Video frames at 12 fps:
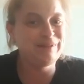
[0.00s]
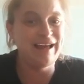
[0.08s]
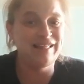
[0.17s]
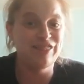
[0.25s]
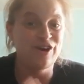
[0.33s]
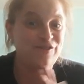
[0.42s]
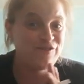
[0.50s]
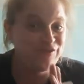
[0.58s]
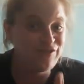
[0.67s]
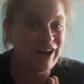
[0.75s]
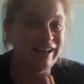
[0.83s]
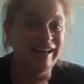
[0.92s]
like they're
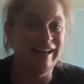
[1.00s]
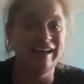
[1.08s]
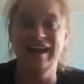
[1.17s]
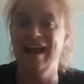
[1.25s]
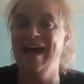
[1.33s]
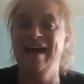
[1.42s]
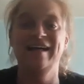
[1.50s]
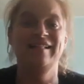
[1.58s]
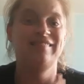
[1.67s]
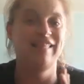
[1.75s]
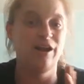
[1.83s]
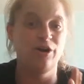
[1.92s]
funny
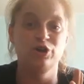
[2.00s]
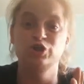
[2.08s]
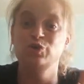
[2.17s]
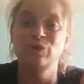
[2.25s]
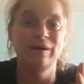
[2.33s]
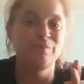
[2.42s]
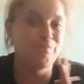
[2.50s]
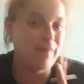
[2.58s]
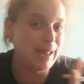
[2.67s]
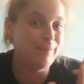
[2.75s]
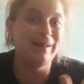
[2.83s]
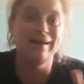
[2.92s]
and they're doing
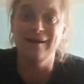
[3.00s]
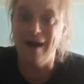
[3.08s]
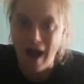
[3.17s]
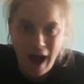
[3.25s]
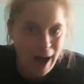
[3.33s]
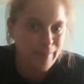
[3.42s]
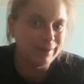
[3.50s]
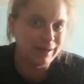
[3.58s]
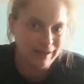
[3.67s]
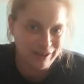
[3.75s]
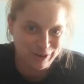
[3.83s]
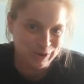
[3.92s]
maybe
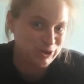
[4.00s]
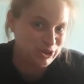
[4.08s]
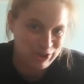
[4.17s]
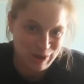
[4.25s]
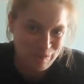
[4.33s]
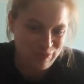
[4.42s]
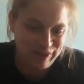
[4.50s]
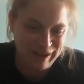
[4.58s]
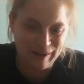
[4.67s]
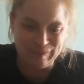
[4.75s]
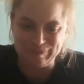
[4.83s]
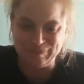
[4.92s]
comedy or
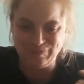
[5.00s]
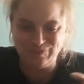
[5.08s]
something.